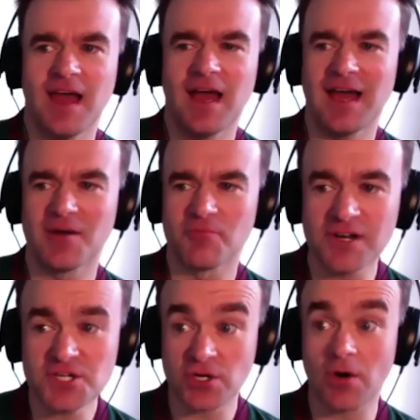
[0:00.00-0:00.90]
and I'm
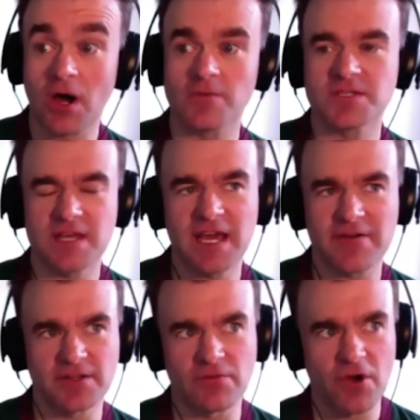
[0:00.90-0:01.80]
pretty sure I was there
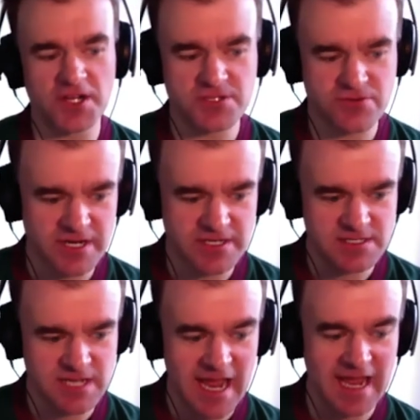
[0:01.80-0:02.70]
in the Ryde Street
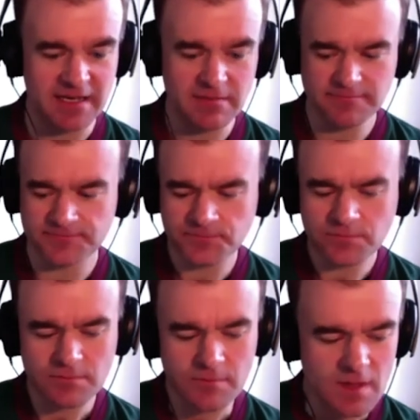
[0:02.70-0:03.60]
stand,
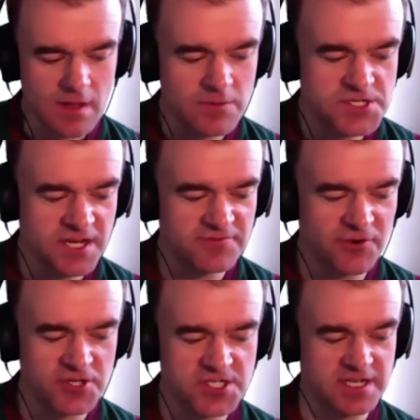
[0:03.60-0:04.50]
which
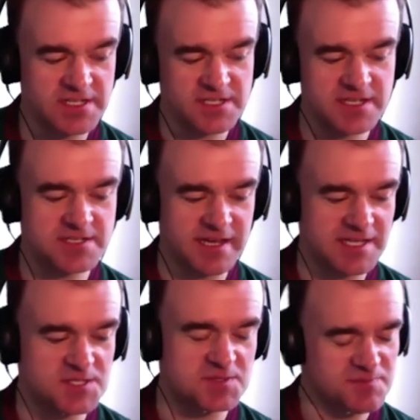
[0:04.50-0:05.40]
unfortunately since
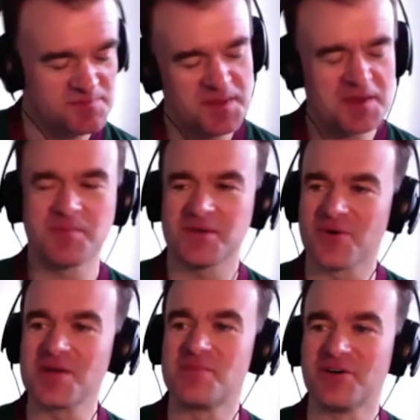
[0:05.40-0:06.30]
then's been
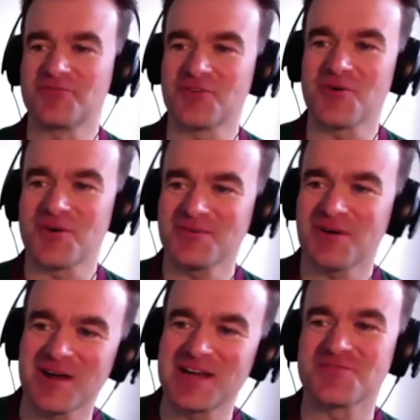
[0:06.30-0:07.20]
rebuilt for a
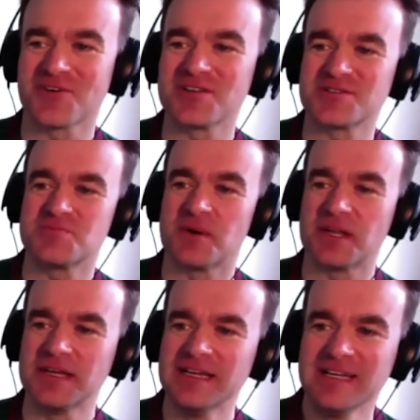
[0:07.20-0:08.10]
range of reasons.
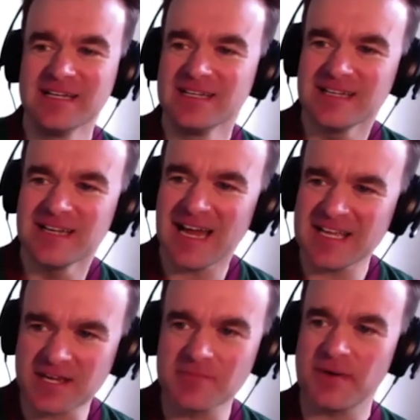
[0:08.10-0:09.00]
But how do
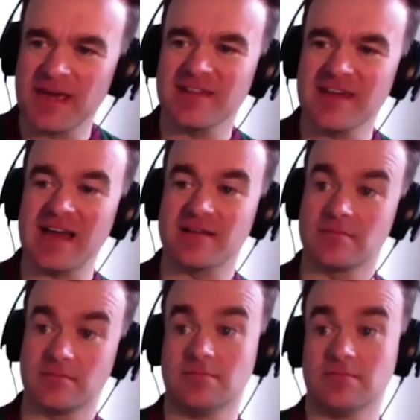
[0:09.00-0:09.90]
you compare that
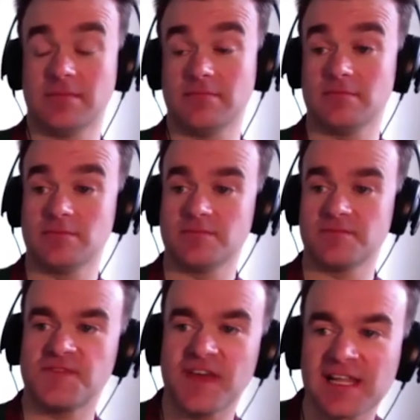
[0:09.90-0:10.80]

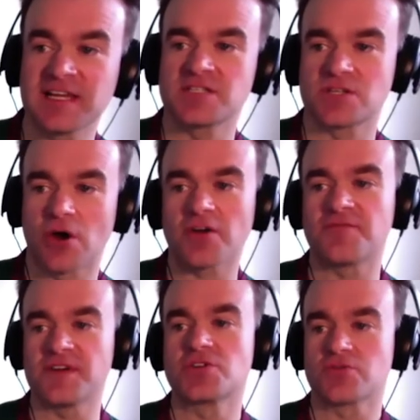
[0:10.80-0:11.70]
fairly historic
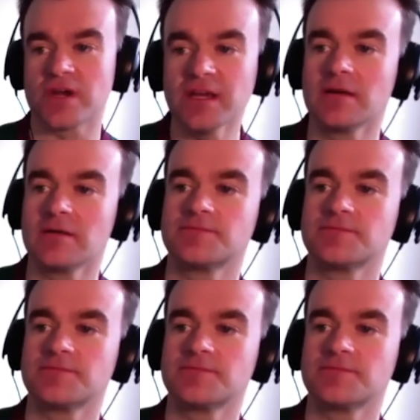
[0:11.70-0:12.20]
victory